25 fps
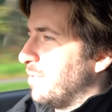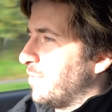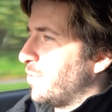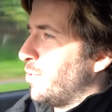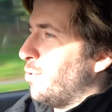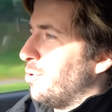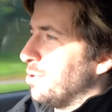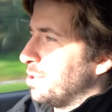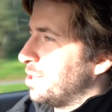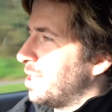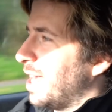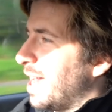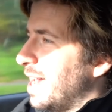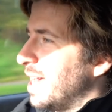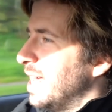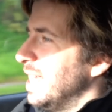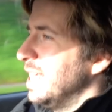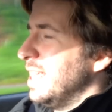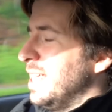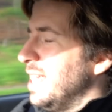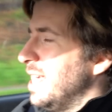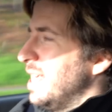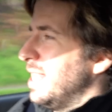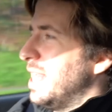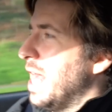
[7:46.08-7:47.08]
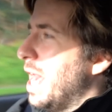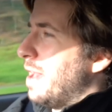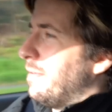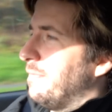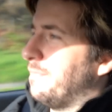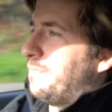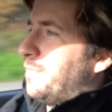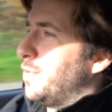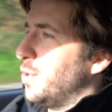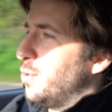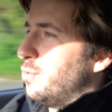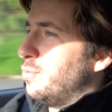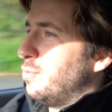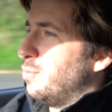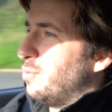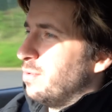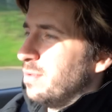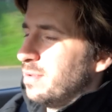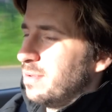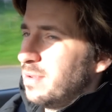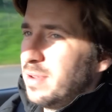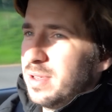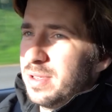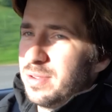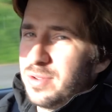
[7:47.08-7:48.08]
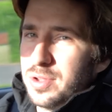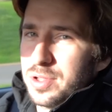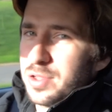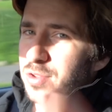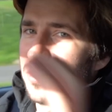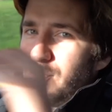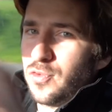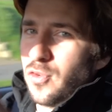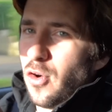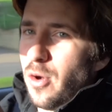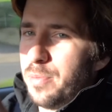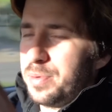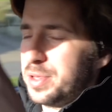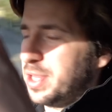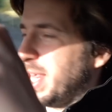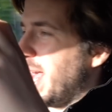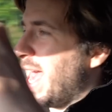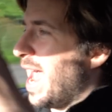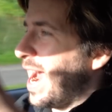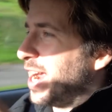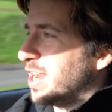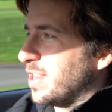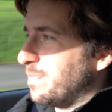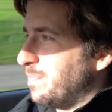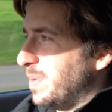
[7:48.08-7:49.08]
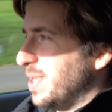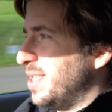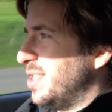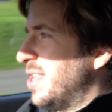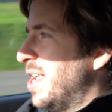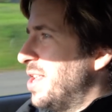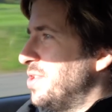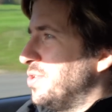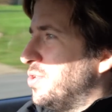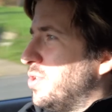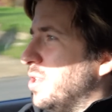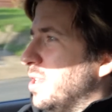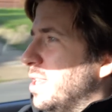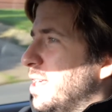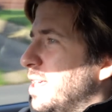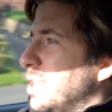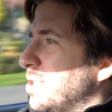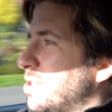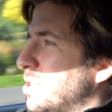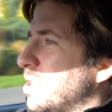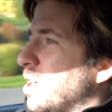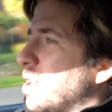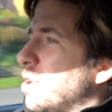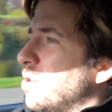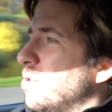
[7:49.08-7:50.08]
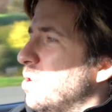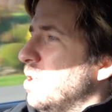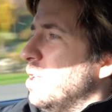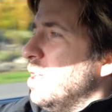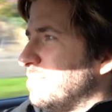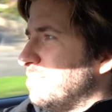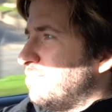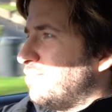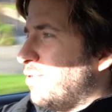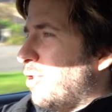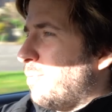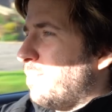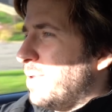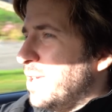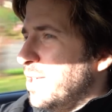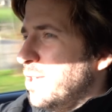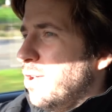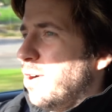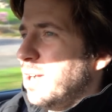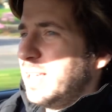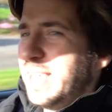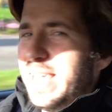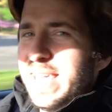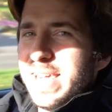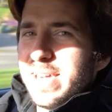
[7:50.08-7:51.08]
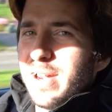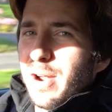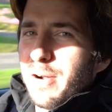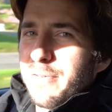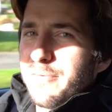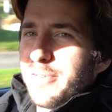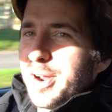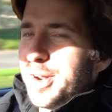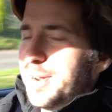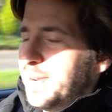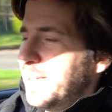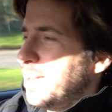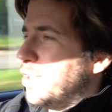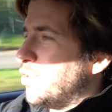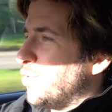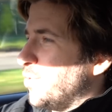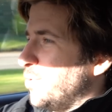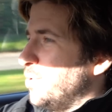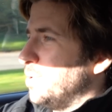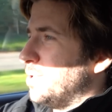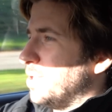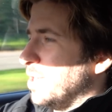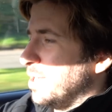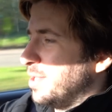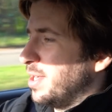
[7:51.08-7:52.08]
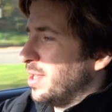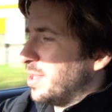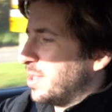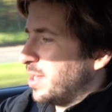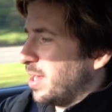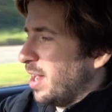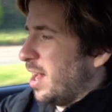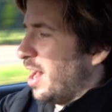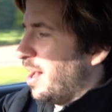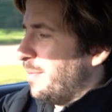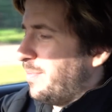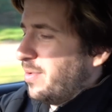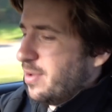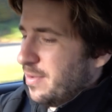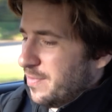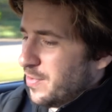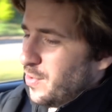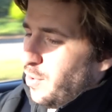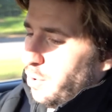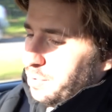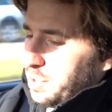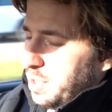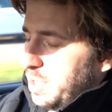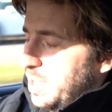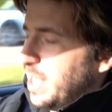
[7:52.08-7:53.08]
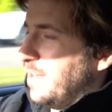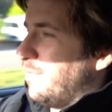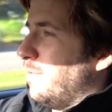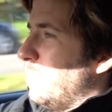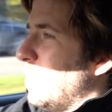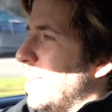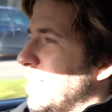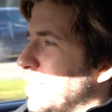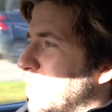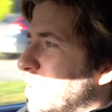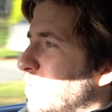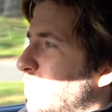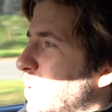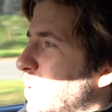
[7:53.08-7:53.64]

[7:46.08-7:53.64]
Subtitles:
of course, that fuel just drops exponentially. So probably not an eco-friendly cruiser, this car, but of course it's never meant to